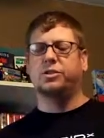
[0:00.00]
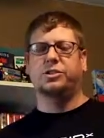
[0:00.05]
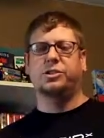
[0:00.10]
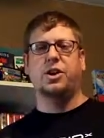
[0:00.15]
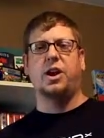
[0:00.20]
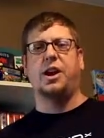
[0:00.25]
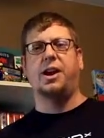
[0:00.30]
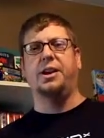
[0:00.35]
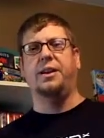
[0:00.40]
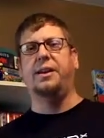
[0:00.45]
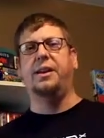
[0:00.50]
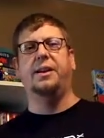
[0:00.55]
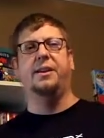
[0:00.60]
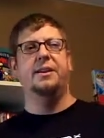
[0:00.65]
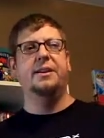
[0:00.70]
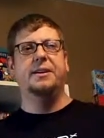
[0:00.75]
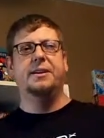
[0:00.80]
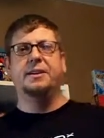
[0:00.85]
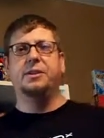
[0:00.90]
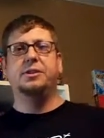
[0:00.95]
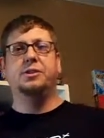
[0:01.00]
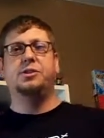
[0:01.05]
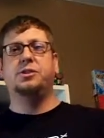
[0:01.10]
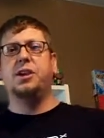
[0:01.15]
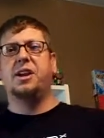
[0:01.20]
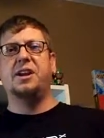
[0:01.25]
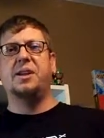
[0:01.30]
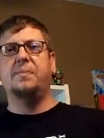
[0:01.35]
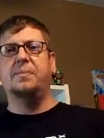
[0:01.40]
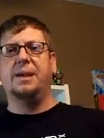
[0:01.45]
trying to
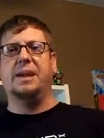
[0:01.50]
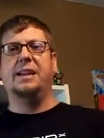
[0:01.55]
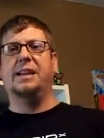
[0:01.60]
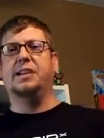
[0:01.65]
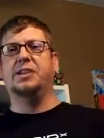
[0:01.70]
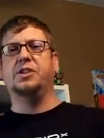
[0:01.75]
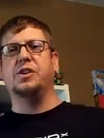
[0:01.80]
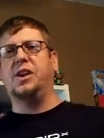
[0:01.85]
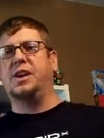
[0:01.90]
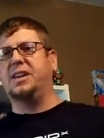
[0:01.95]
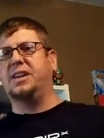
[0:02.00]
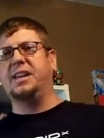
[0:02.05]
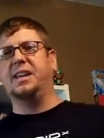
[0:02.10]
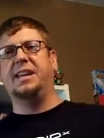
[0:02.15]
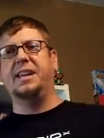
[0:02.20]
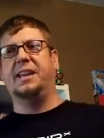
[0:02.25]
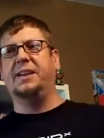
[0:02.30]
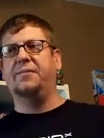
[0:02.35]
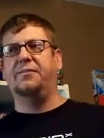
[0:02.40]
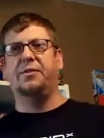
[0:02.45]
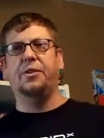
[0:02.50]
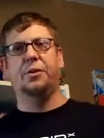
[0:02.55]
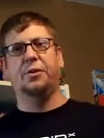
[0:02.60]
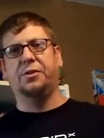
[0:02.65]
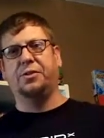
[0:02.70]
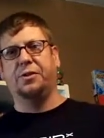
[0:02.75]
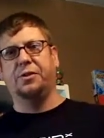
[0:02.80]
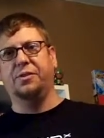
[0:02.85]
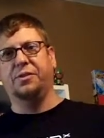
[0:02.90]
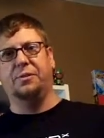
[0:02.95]
beat it, trying to get
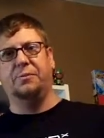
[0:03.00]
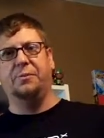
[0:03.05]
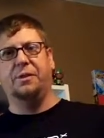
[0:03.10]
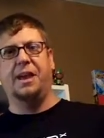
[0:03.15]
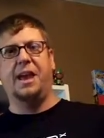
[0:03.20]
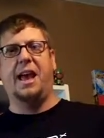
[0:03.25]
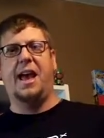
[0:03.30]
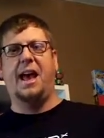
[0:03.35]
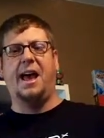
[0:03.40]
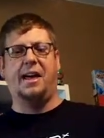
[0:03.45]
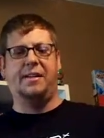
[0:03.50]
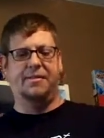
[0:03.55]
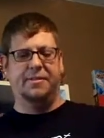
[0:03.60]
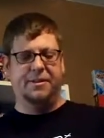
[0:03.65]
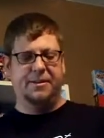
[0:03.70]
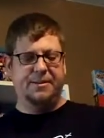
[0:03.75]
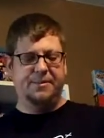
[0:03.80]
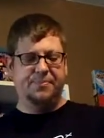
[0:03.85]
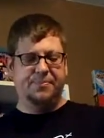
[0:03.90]
further than we have.